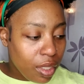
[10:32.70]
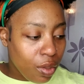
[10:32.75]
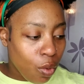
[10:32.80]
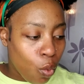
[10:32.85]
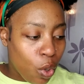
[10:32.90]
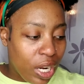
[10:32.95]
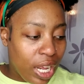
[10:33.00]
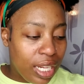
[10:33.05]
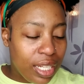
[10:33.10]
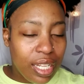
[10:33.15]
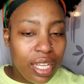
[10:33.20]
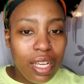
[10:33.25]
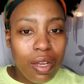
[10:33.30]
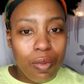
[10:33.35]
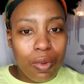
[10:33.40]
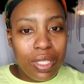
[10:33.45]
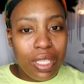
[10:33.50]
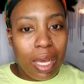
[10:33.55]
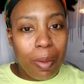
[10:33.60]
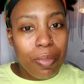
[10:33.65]
What I did
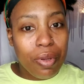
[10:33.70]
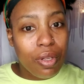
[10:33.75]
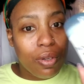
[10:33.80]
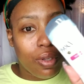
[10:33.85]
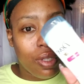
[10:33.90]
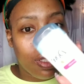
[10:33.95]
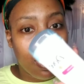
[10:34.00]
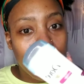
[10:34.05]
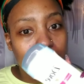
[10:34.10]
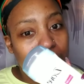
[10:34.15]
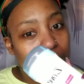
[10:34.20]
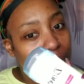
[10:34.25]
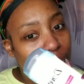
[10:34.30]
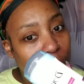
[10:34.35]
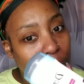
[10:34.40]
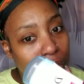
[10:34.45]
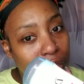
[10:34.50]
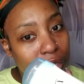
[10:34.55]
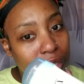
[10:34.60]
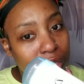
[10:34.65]
was I put on this
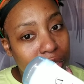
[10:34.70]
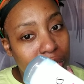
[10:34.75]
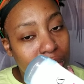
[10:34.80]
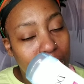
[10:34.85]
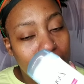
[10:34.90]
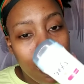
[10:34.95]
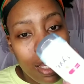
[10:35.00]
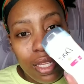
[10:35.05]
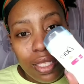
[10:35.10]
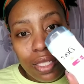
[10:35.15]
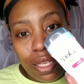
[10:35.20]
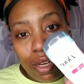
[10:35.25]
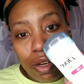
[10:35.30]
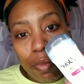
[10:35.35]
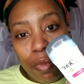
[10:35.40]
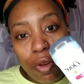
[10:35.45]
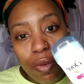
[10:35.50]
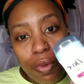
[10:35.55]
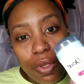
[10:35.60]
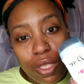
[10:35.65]
first to help
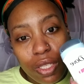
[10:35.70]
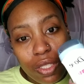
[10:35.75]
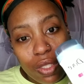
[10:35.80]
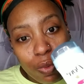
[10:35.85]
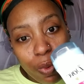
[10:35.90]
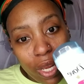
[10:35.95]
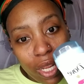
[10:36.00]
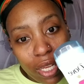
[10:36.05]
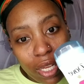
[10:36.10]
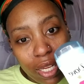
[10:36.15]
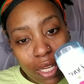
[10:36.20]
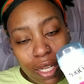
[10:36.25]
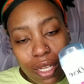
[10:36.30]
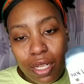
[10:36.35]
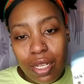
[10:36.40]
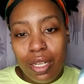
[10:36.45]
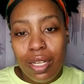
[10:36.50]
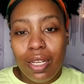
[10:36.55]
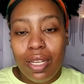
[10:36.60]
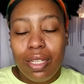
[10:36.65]
me with the sweating,
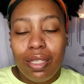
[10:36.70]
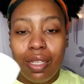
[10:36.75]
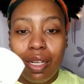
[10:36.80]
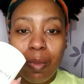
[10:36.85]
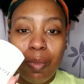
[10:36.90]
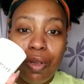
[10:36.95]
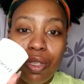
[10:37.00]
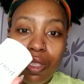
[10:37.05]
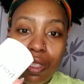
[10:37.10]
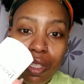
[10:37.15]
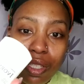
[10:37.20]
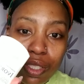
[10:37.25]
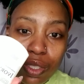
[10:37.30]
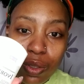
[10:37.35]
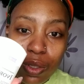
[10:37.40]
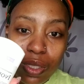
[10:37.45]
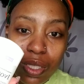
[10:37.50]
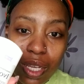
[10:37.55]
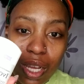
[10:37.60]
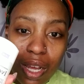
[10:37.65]
and then I put this
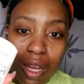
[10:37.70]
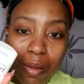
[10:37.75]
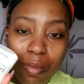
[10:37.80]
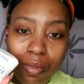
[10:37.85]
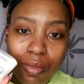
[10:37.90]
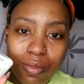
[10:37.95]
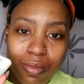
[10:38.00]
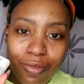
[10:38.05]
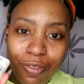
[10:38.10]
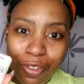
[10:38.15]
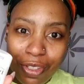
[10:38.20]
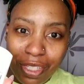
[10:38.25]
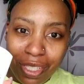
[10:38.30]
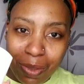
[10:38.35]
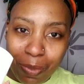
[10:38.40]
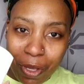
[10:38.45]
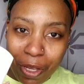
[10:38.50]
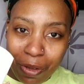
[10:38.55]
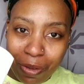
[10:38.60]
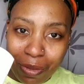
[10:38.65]
on top for the
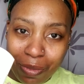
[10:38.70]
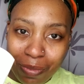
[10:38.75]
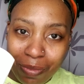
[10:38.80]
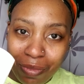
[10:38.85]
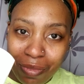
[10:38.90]
smell.